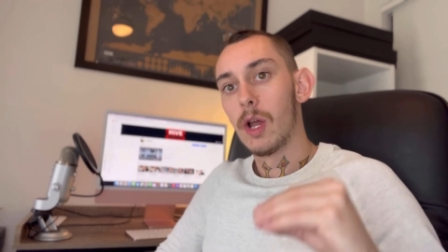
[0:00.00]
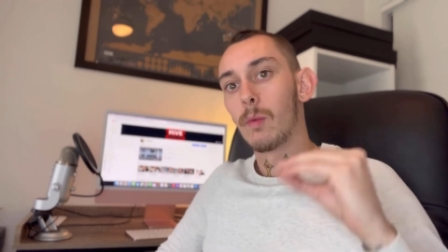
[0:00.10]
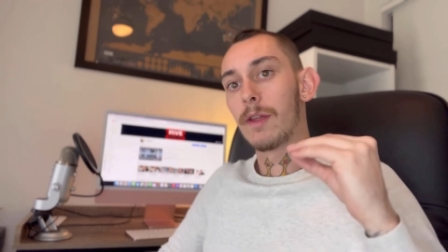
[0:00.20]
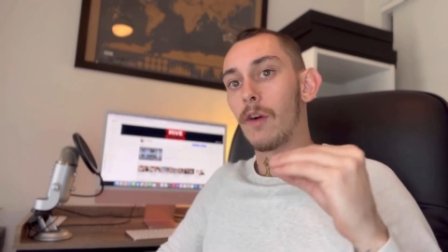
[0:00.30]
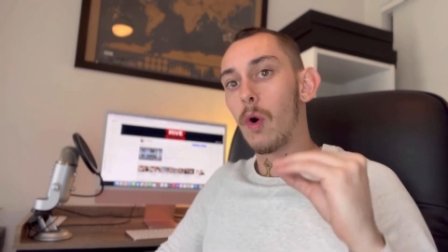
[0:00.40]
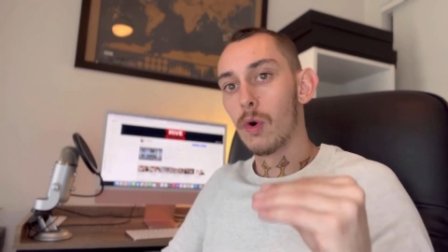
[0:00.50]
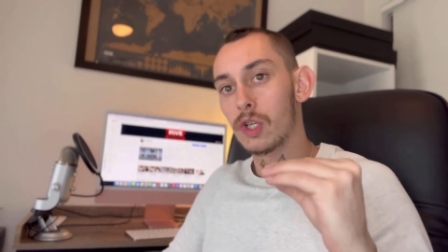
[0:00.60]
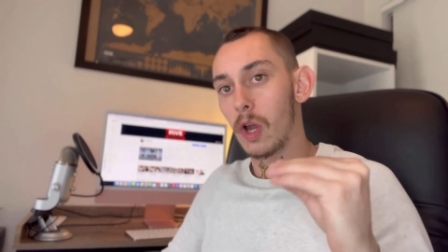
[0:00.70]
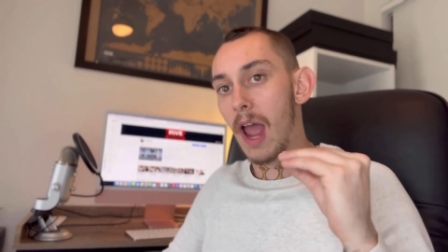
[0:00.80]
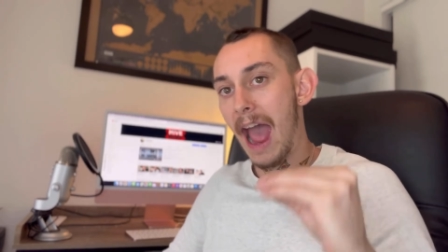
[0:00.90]
we've
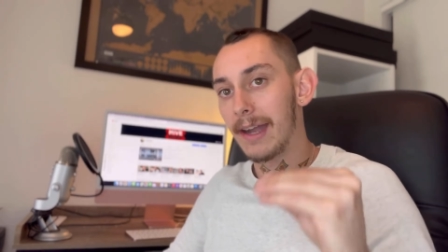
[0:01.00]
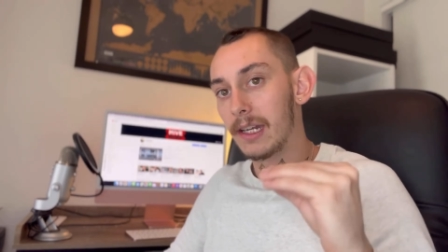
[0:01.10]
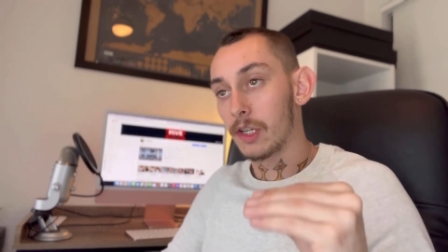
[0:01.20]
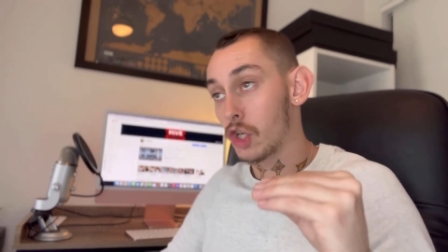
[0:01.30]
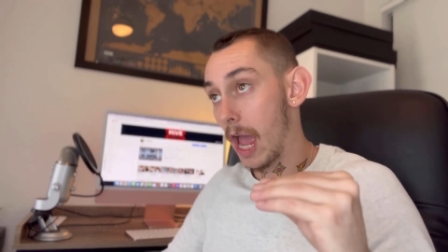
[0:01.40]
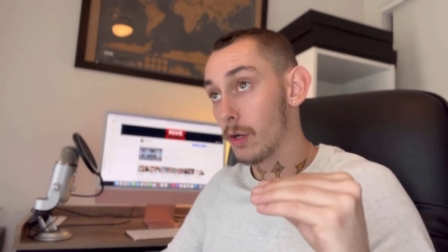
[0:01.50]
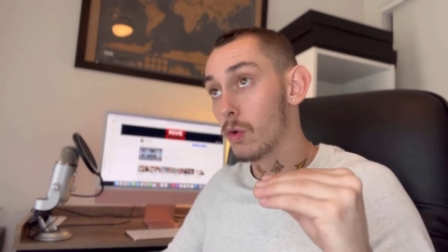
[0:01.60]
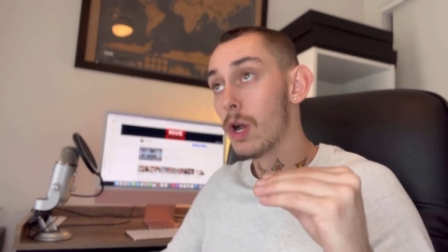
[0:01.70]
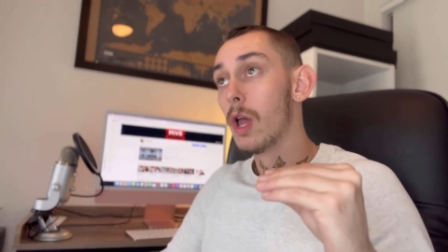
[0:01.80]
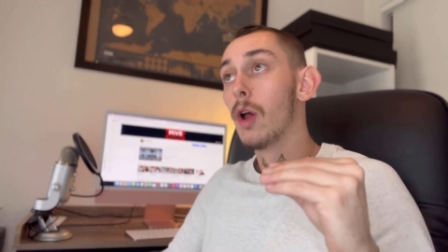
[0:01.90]
also added a
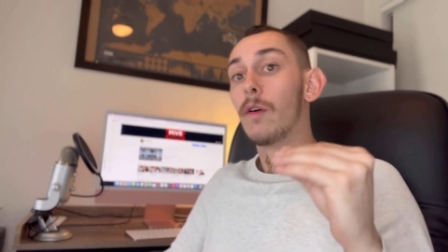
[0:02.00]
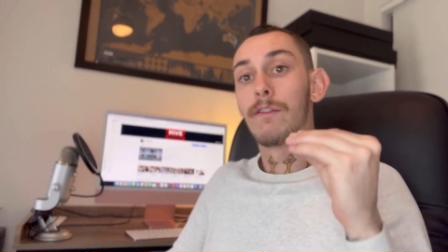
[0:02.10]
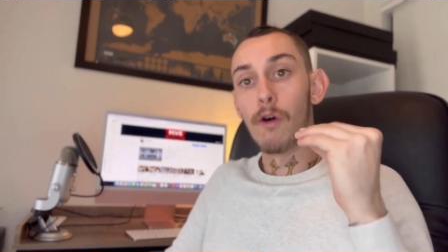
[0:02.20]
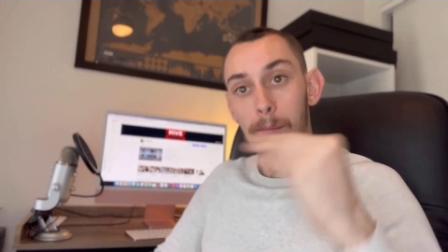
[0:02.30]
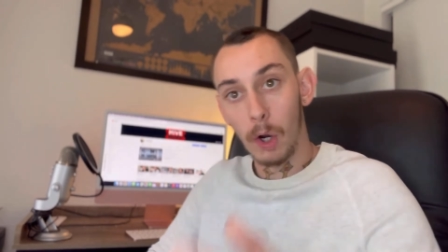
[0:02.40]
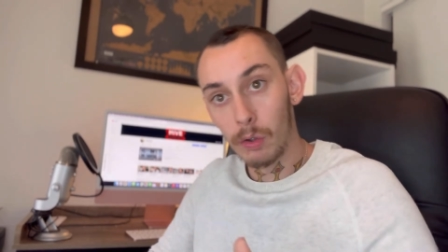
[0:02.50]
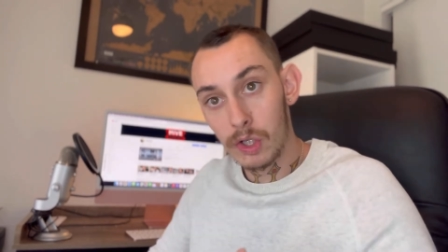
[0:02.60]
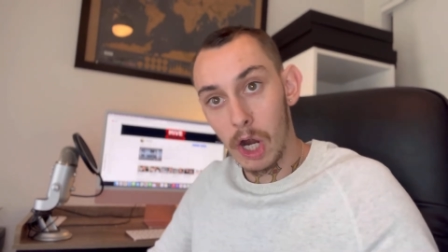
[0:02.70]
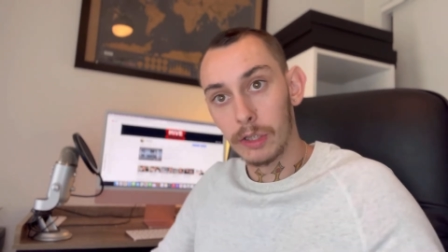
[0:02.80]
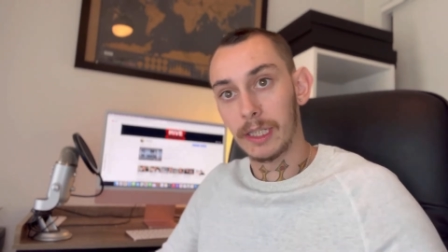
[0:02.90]
channel for models
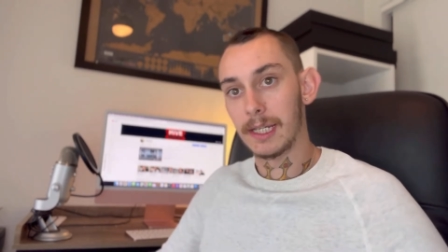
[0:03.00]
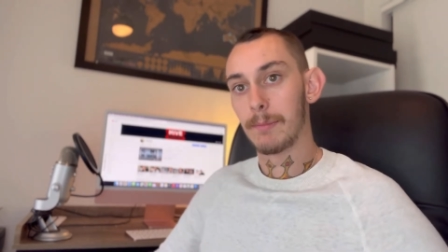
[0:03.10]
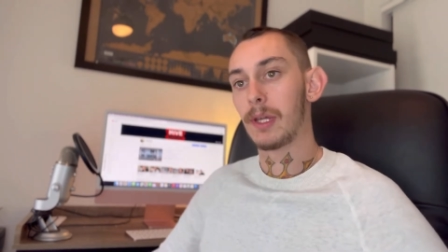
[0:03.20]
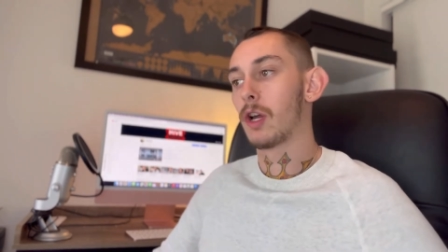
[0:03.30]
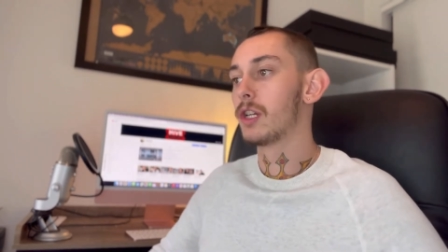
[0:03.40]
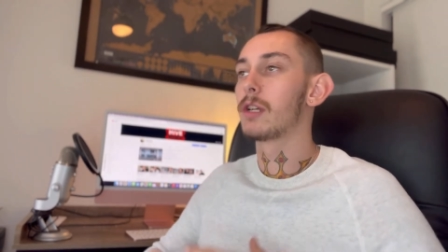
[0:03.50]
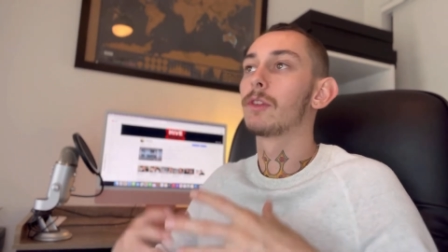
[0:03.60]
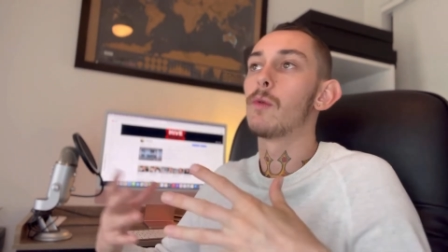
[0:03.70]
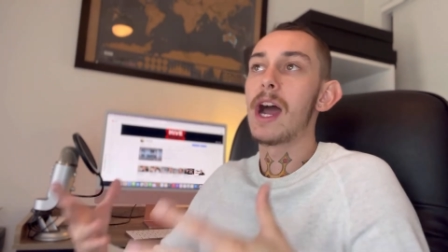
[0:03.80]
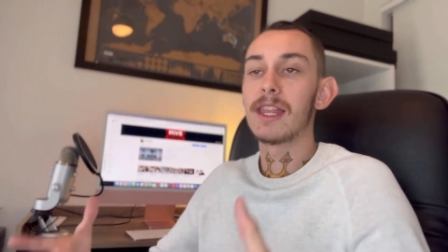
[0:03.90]
only because of the
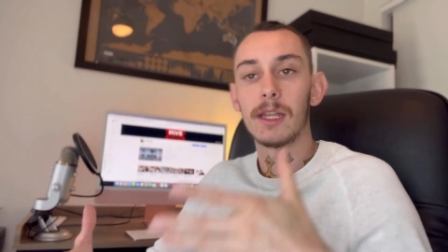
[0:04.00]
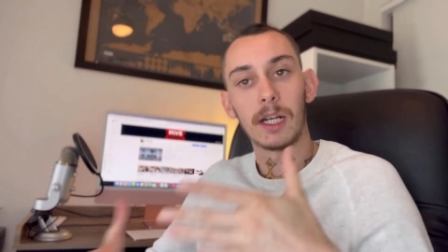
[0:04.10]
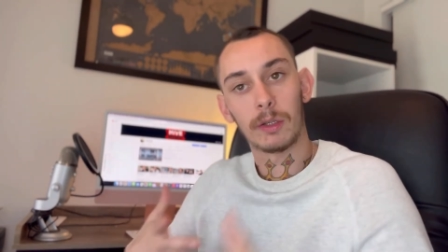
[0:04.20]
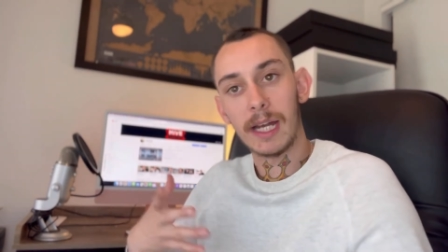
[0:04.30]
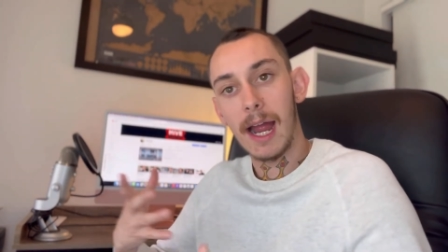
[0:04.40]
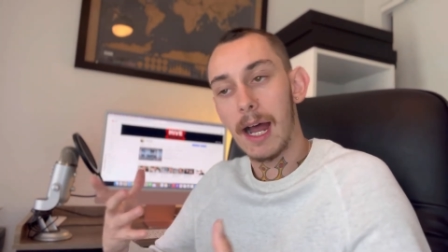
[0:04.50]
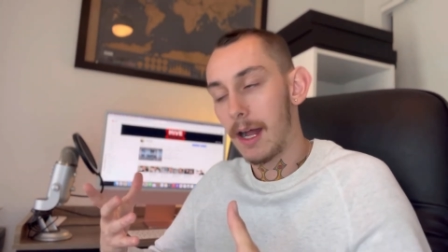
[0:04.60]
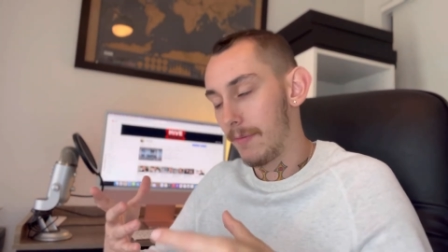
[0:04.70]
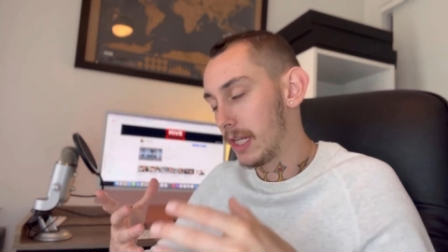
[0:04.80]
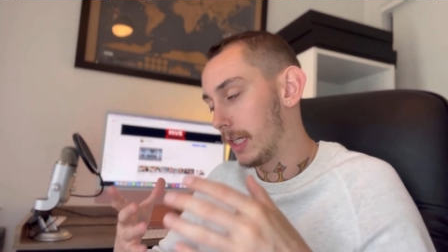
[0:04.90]
way that
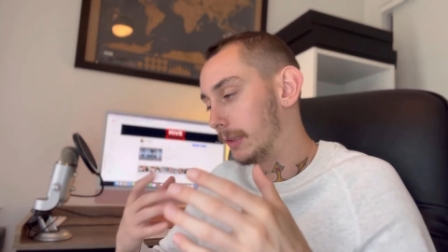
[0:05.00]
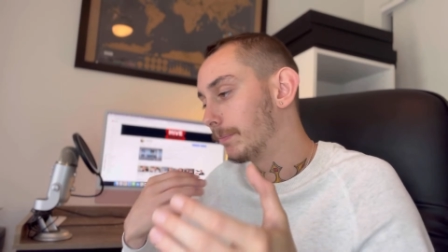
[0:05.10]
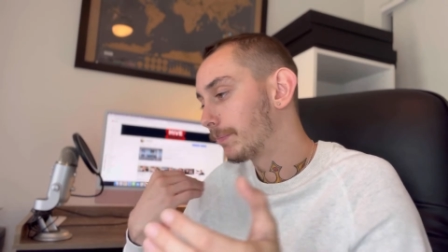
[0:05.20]
the